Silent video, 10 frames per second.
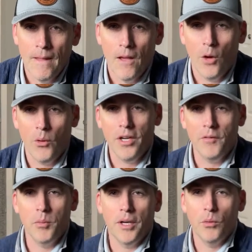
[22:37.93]
All right,
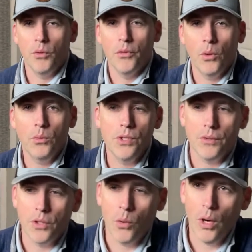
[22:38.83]
everybody. Well, those are
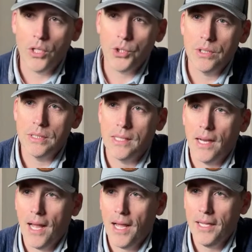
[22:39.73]
the questions
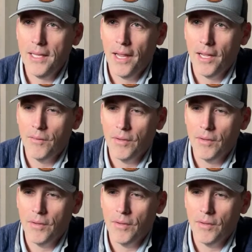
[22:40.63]
that I have.